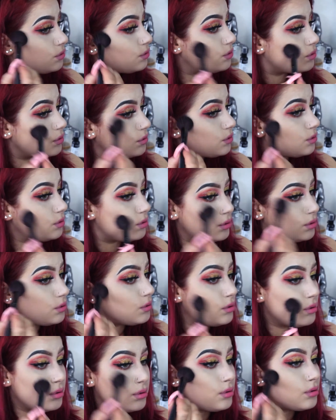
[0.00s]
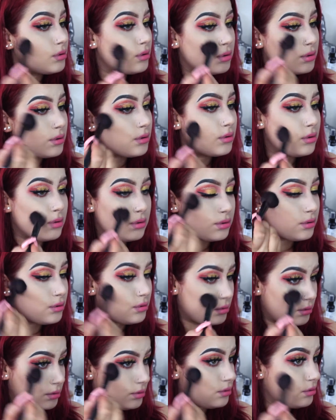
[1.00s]

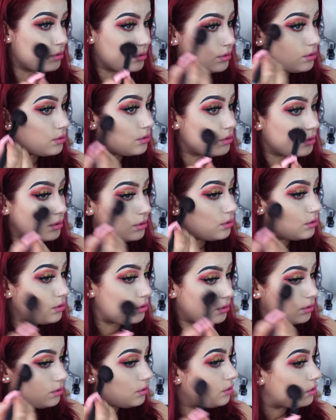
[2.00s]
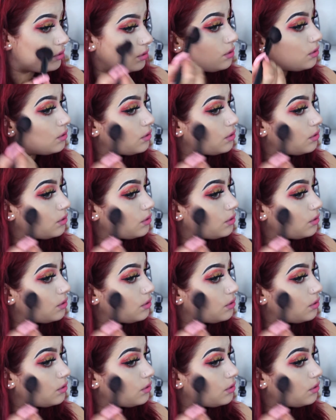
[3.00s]
Nobody speaks.